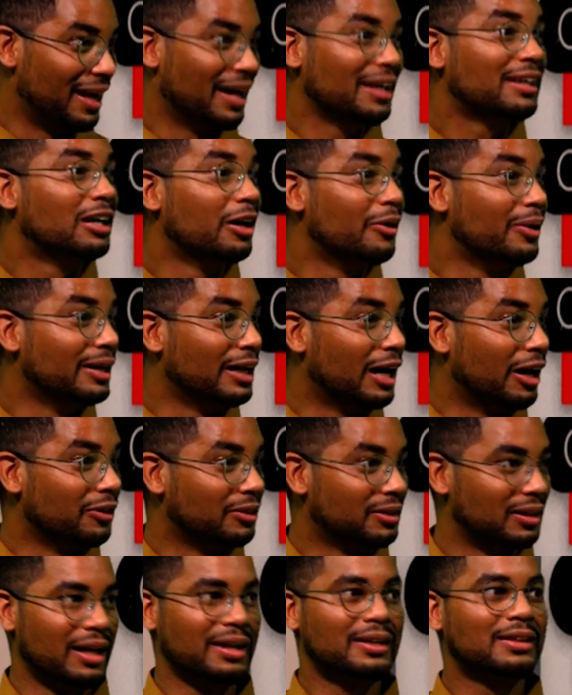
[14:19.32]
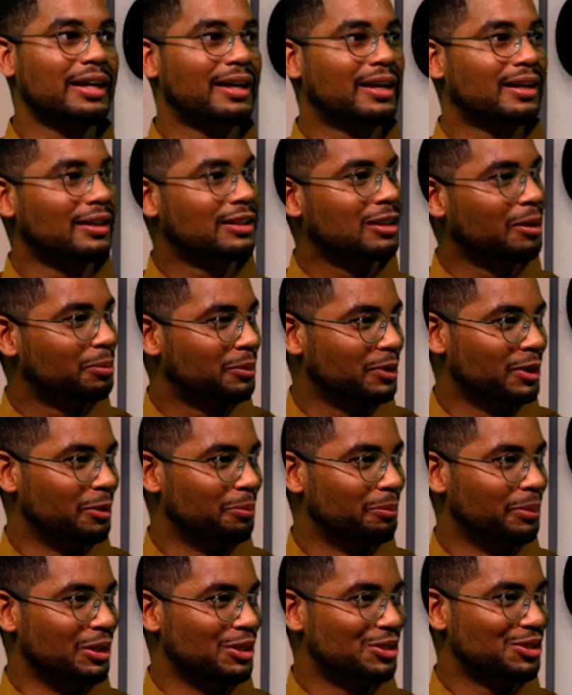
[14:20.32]
like going out, like taking a trip to the
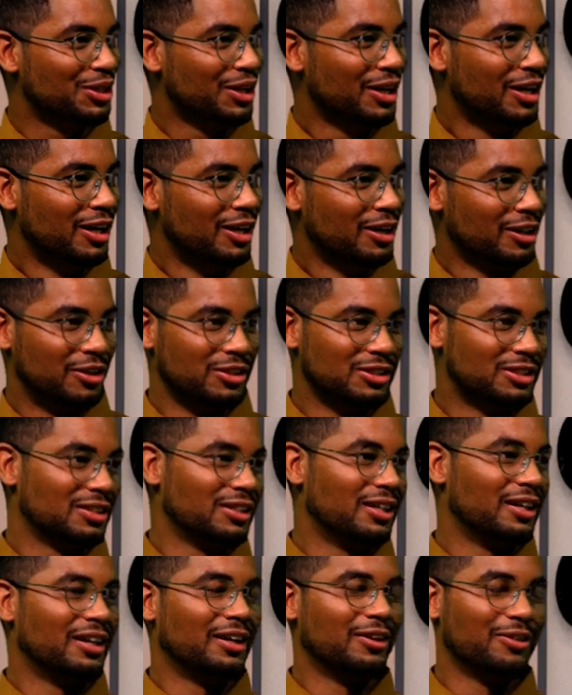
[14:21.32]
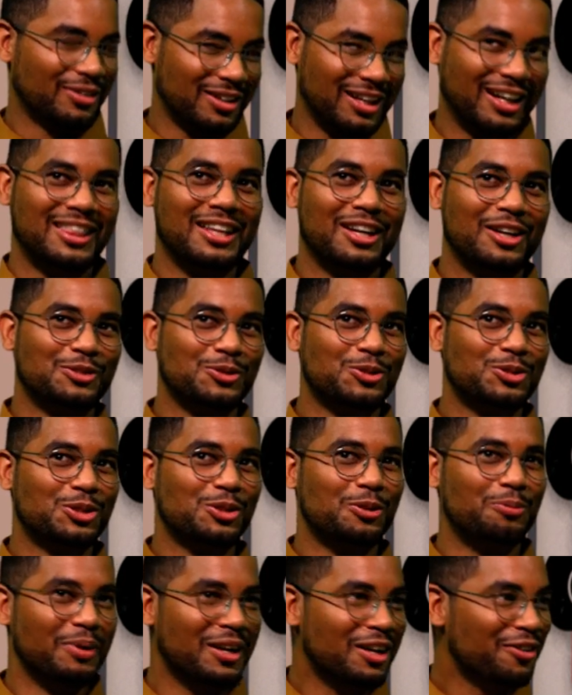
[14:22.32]
beach. Because I think it's also
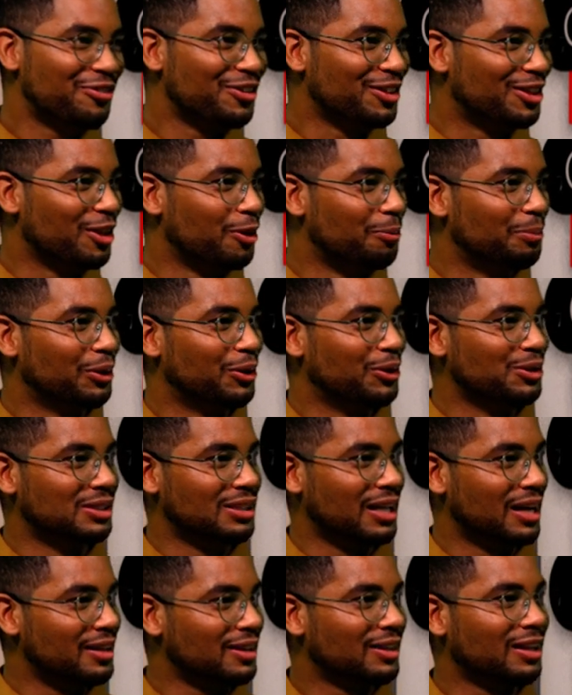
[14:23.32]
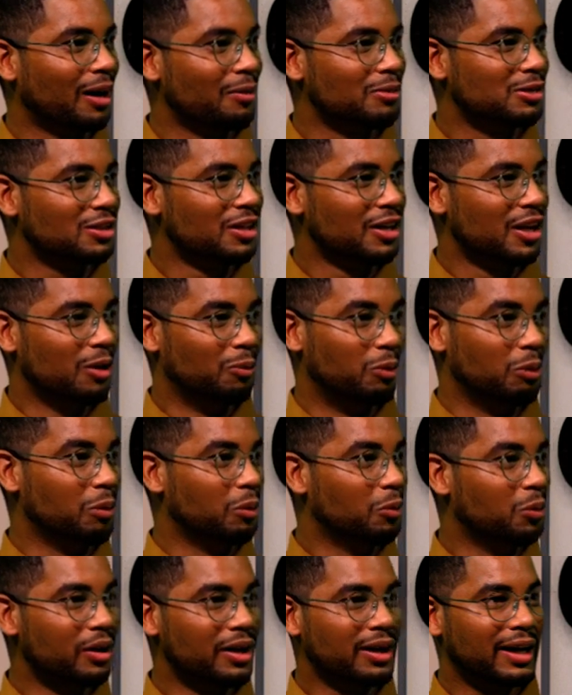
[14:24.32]
a benefit, though, because in other times when we
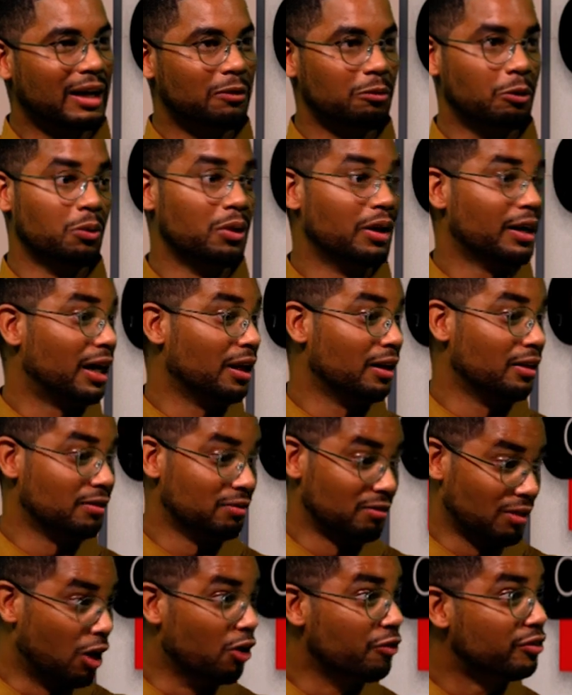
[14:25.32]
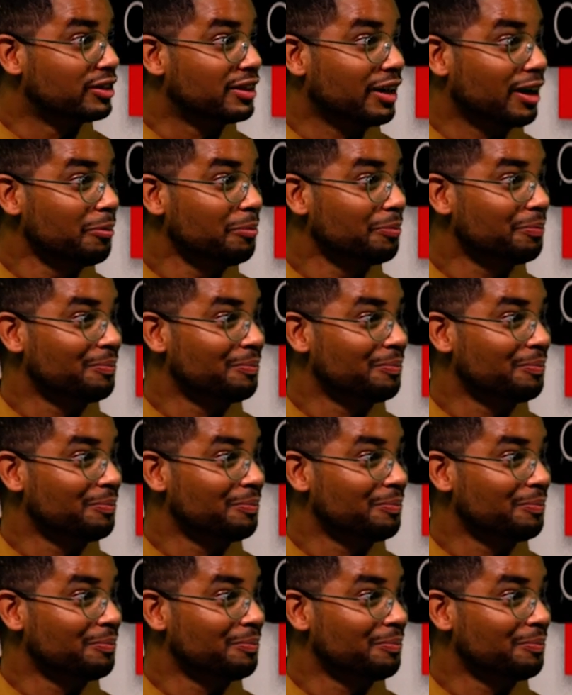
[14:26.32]
work in overtime.